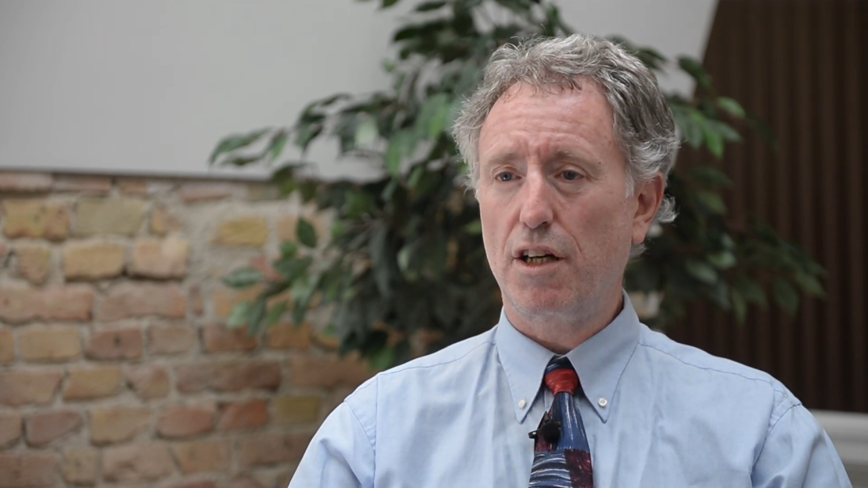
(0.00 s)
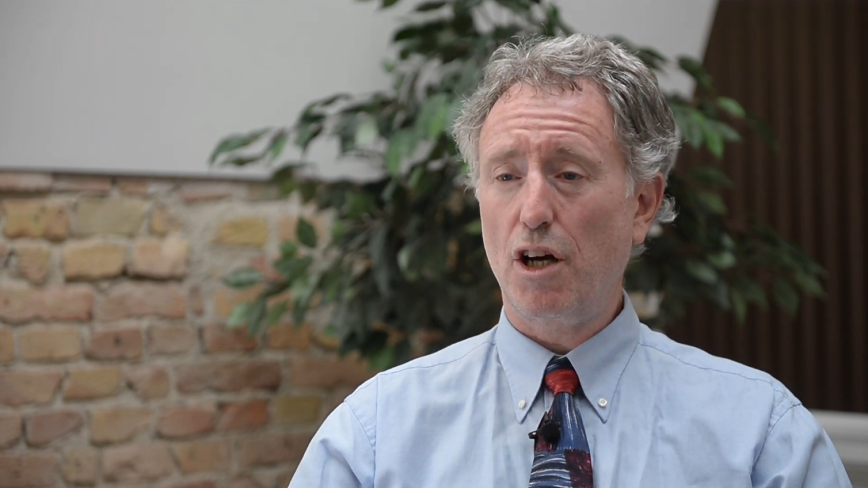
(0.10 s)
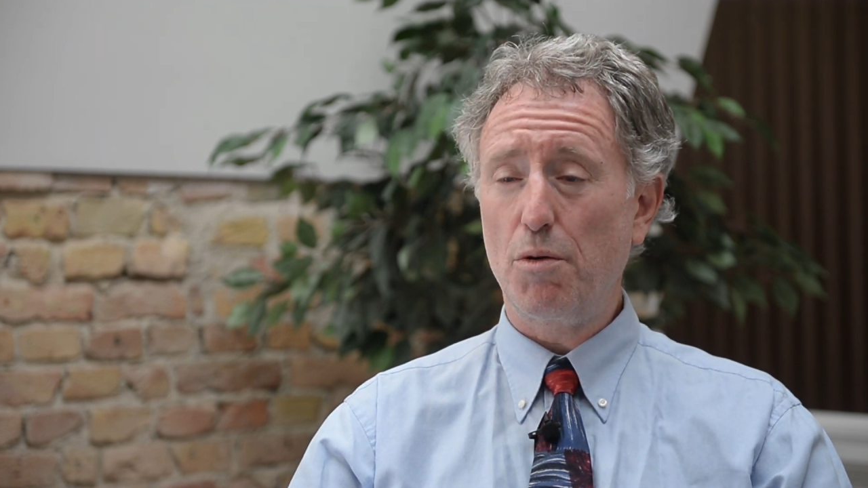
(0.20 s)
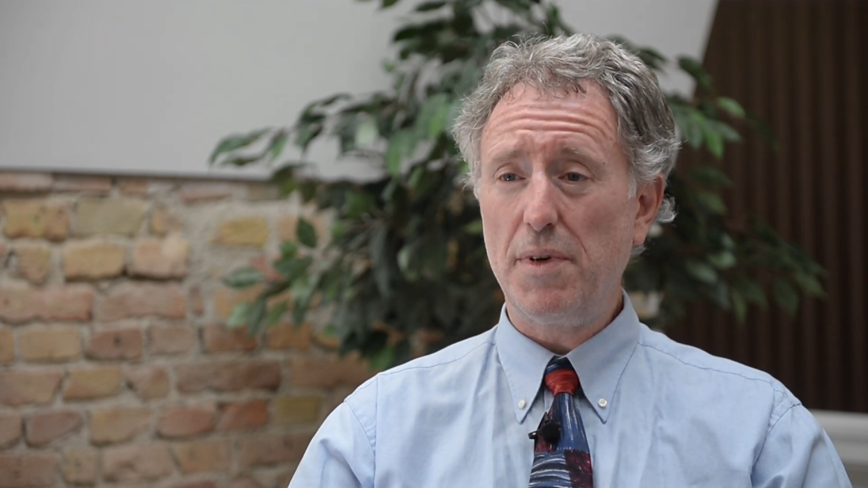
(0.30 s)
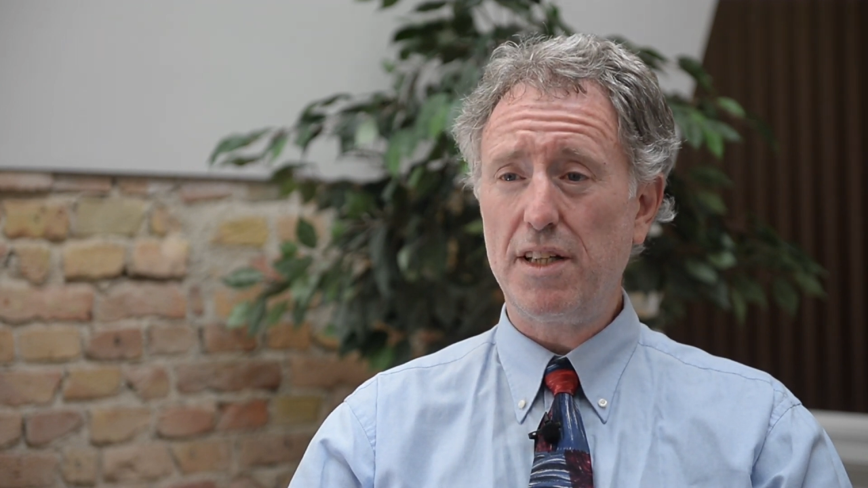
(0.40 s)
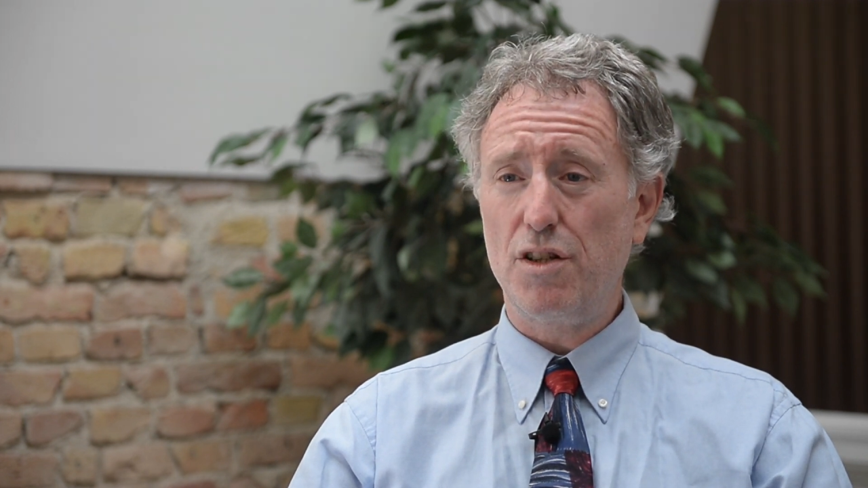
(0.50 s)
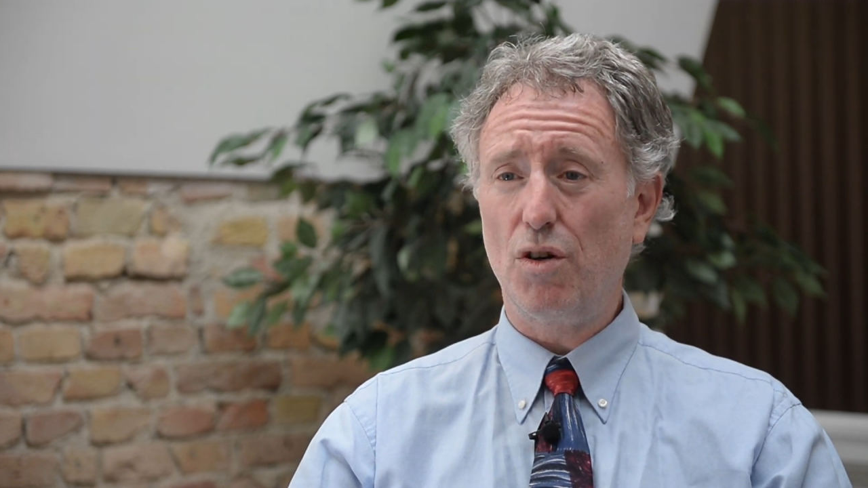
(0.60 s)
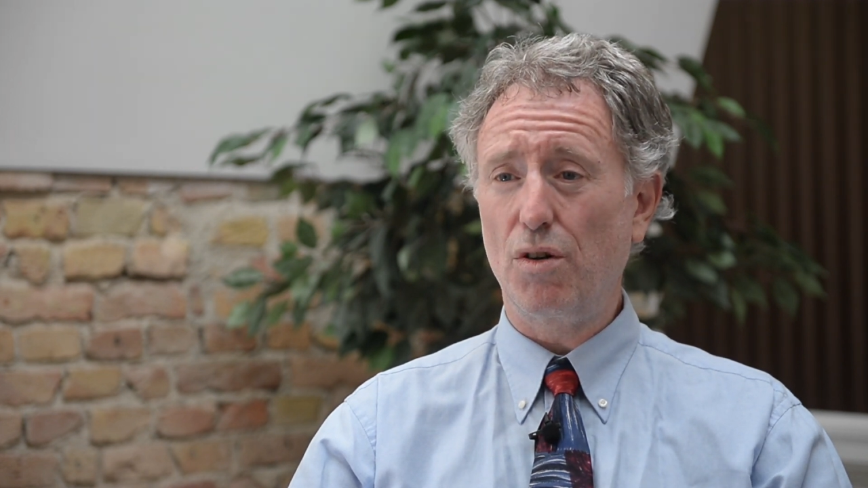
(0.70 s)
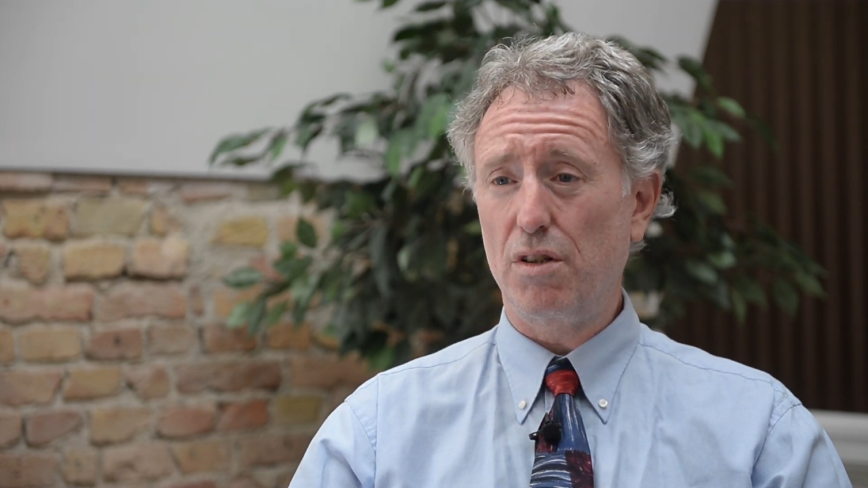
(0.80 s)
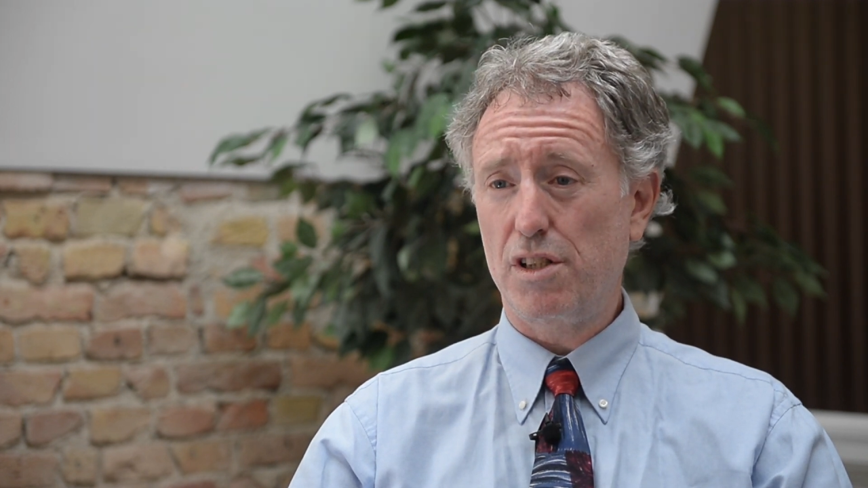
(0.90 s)
CodeMeter
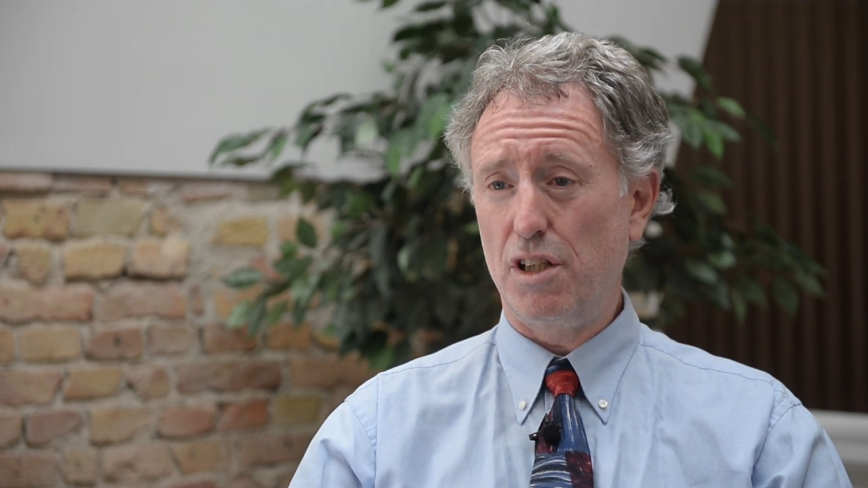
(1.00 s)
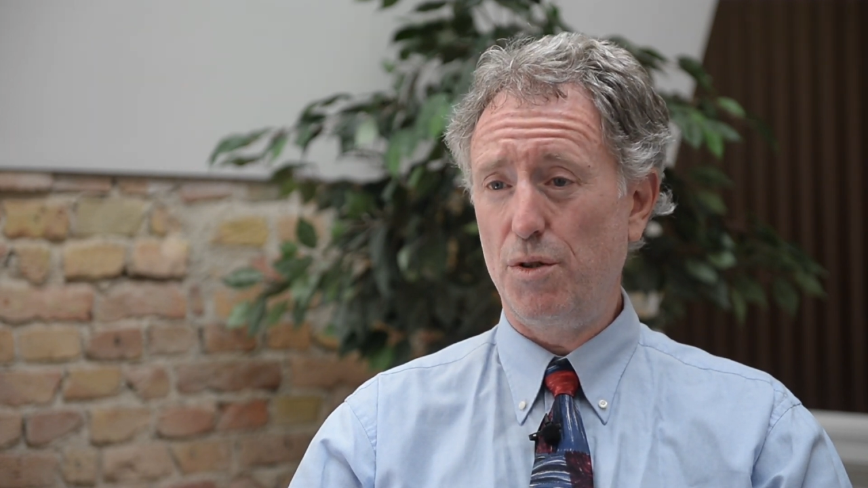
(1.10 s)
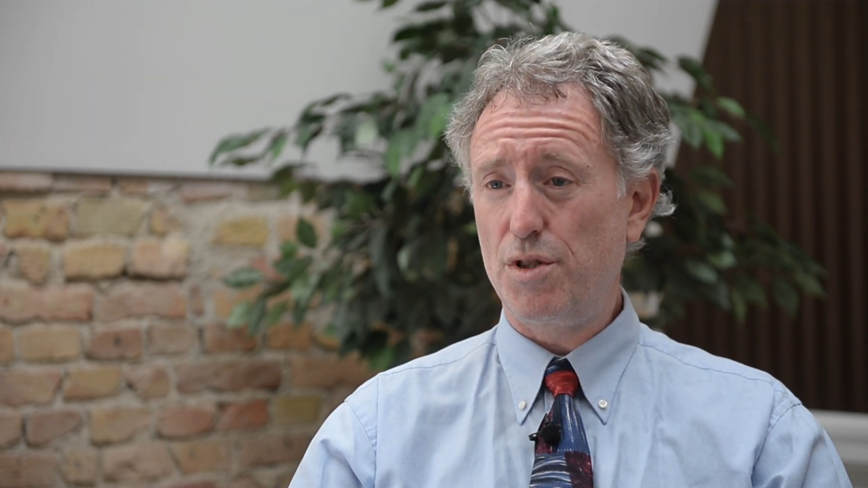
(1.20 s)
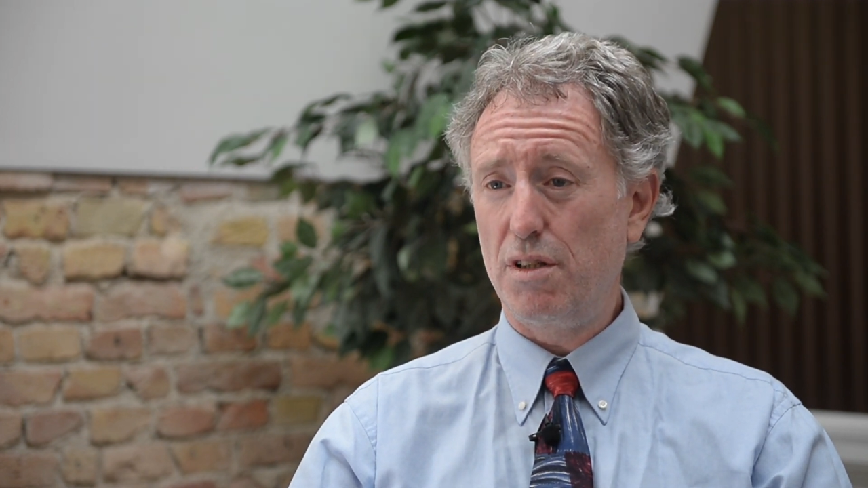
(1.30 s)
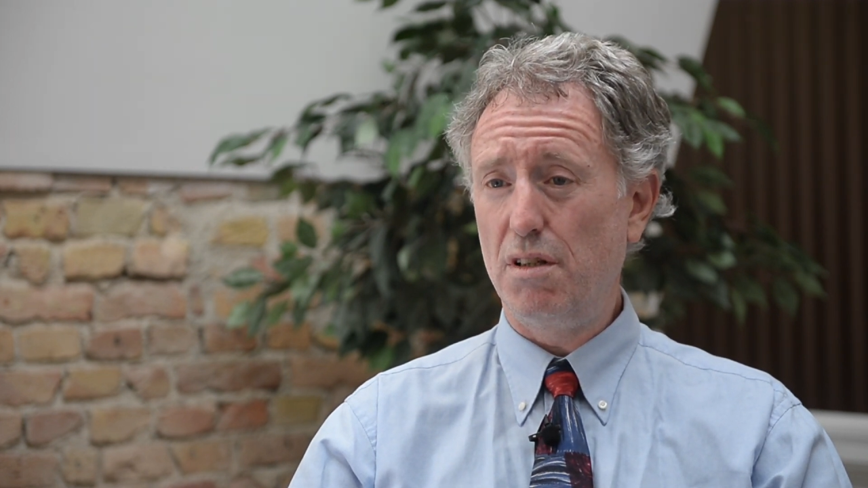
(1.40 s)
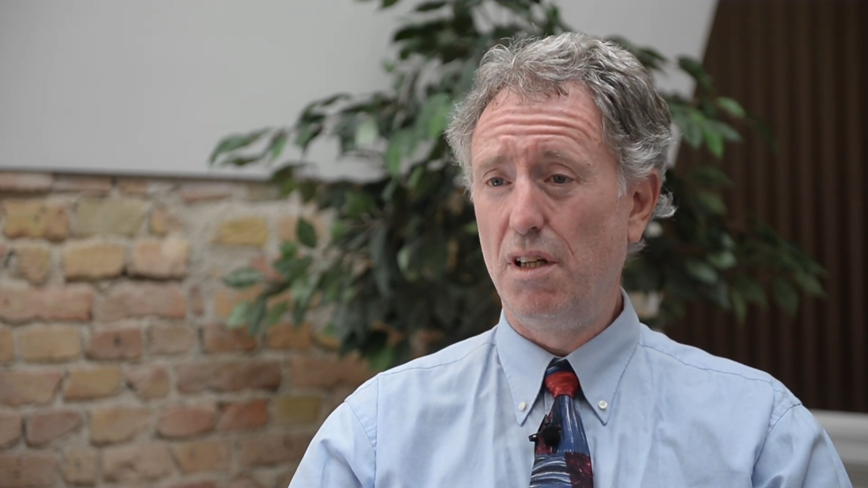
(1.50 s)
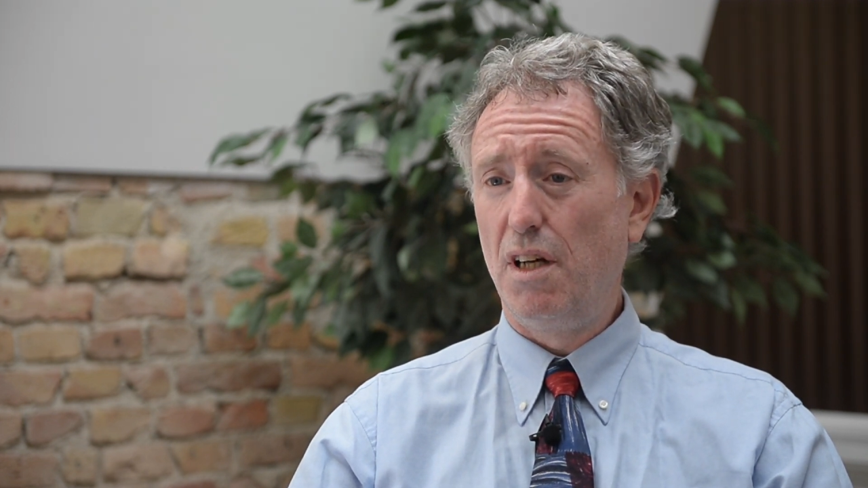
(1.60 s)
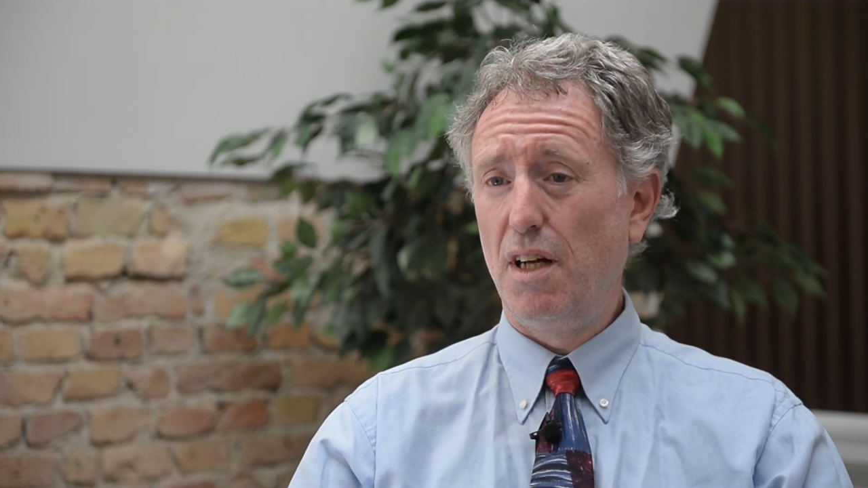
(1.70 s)
dongle solution.